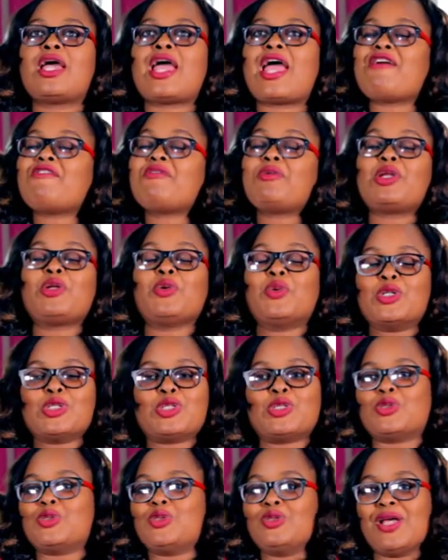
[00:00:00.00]
everybody
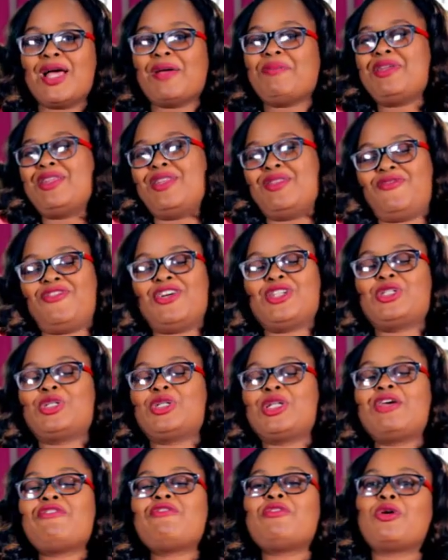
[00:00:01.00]
wants to I mean
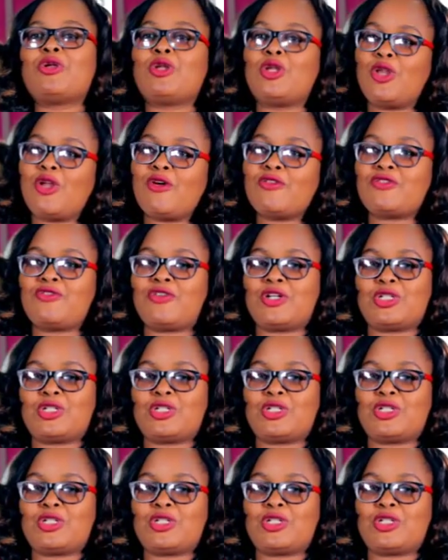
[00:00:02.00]
fashion, everyone loves